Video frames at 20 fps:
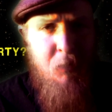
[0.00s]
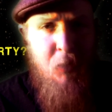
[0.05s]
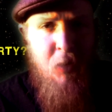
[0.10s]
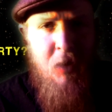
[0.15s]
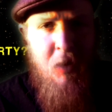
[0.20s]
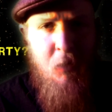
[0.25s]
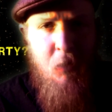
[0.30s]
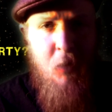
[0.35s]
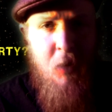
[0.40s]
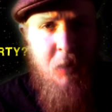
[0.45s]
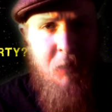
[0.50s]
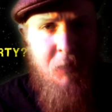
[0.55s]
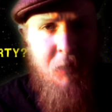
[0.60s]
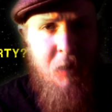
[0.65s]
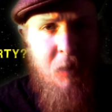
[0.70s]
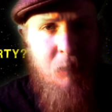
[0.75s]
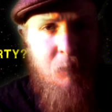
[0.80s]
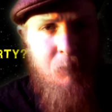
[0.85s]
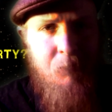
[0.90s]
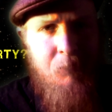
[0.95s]
being one of
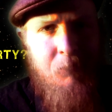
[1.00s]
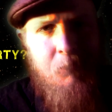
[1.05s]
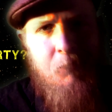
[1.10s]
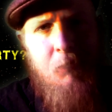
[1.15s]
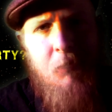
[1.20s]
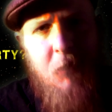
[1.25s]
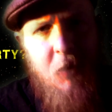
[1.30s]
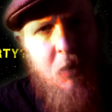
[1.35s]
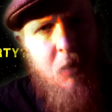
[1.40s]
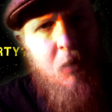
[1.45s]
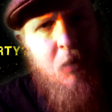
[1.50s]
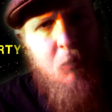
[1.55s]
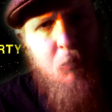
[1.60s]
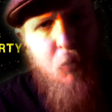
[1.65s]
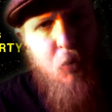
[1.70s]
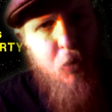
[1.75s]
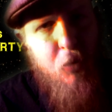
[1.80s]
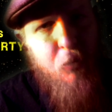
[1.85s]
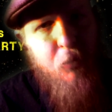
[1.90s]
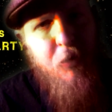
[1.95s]
them. And there are
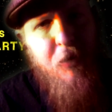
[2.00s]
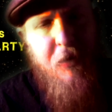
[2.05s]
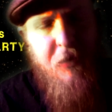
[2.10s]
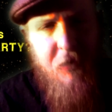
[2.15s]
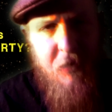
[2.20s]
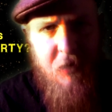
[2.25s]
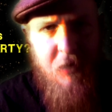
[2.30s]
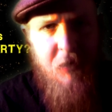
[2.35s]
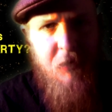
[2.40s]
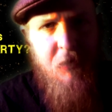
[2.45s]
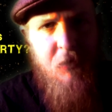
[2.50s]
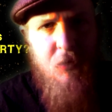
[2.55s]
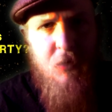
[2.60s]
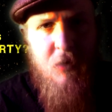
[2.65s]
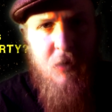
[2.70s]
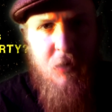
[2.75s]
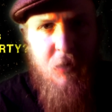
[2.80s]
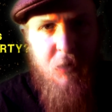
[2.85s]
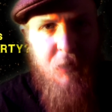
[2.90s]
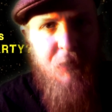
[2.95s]
more recent
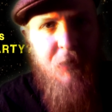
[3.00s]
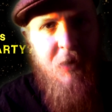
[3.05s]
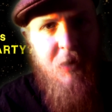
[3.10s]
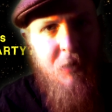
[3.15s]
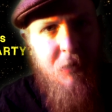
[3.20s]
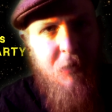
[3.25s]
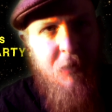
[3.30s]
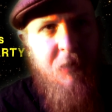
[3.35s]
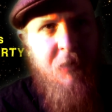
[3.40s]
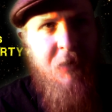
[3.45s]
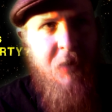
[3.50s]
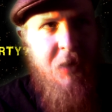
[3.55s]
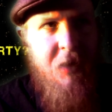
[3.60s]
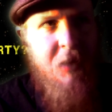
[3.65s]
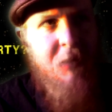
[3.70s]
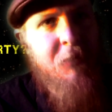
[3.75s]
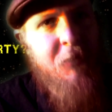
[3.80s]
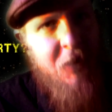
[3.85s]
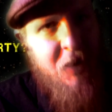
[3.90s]
historical figures that have